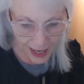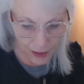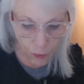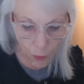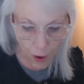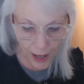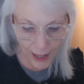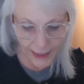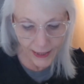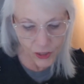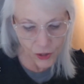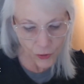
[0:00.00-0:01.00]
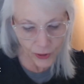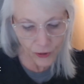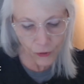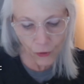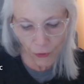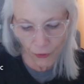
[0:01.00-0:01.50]
And why is
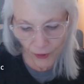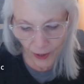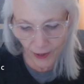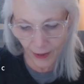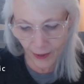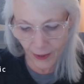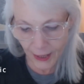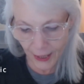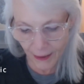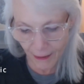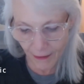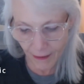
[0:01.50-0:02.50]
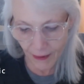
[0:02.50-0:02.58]
critical thinking needed